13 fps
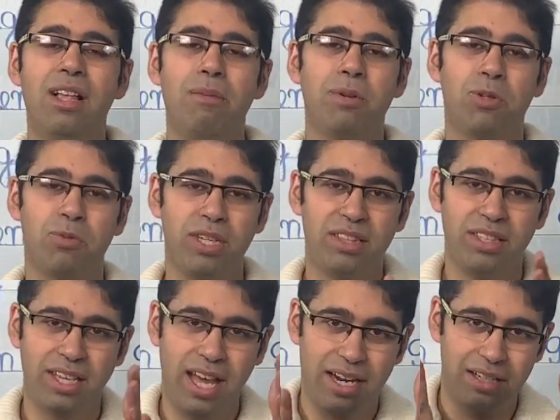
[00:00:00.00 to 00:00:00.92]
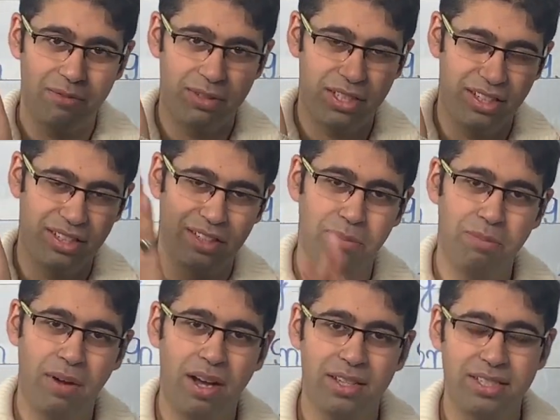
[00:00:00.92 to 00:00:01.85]
between the activity in the
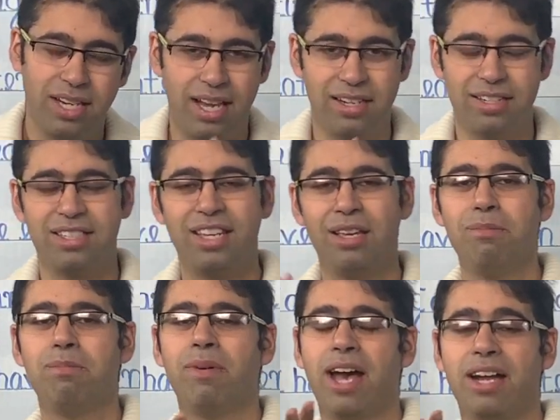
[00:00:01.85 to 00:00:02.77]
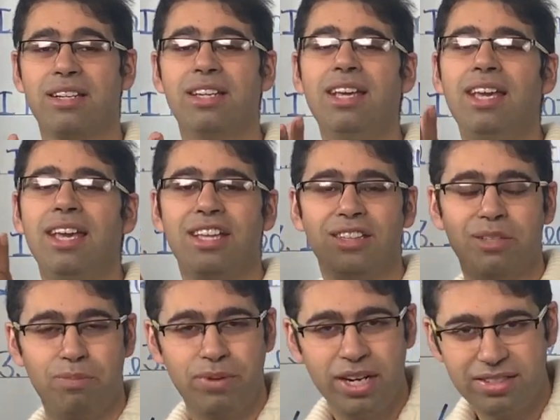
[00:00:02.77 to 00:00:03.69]
past and its impact in
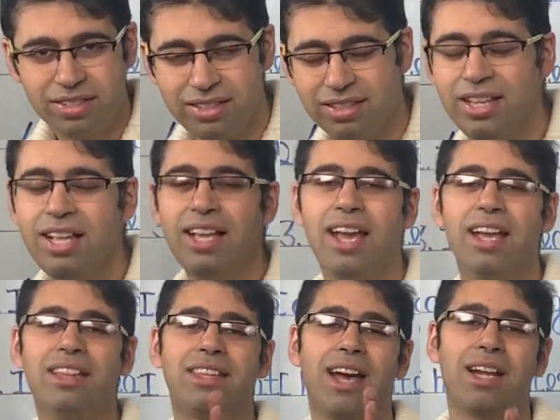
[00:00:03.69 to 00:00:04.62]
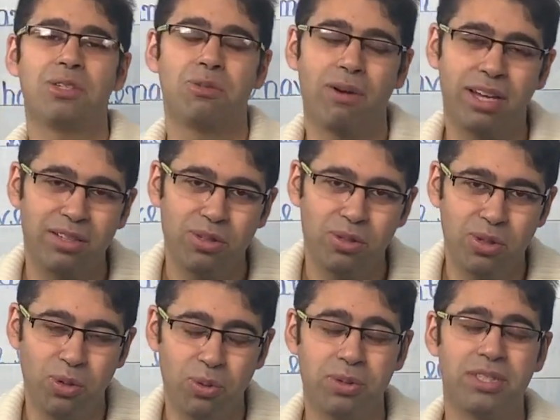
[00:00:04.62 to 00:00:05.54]
the present, and that's why you
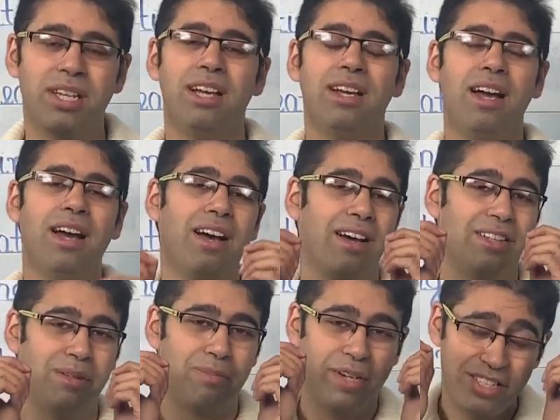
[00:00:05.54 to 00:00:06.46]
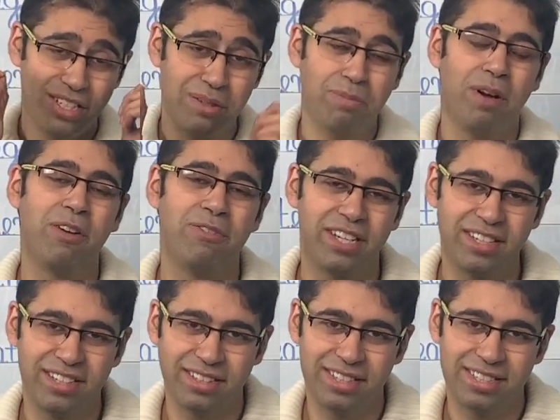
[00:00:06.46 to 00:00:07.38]
use the present perfect
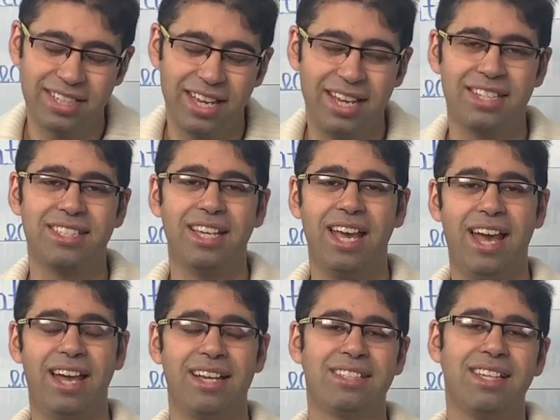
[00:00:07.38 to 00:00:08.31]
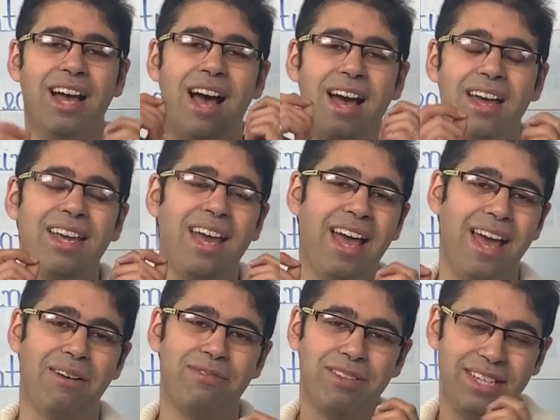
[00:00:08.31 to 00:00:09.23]
in this case as I
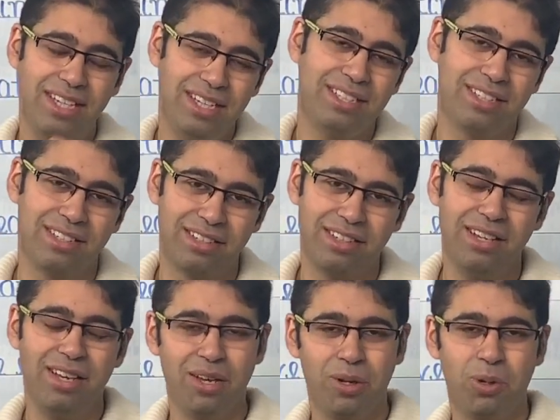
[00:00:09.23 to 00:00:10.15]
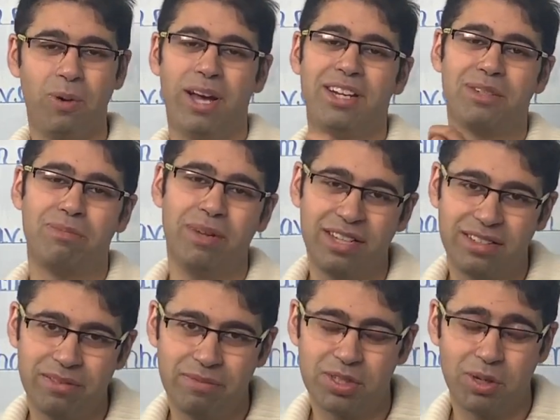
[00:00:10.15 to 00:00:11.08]
have eaten quite a
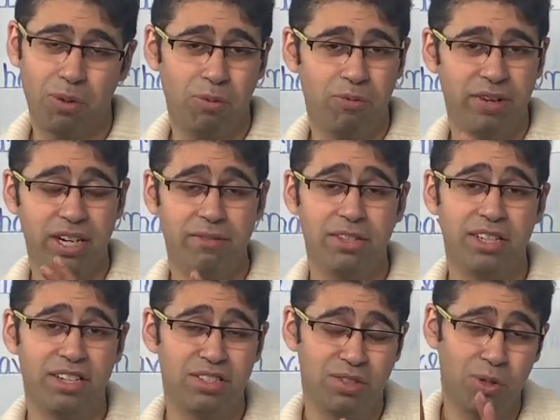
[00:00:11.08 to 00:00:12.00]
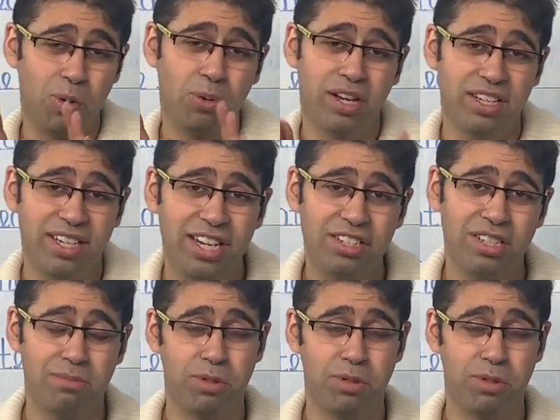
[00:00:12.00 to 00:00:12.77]
bit. So whenever there's no connection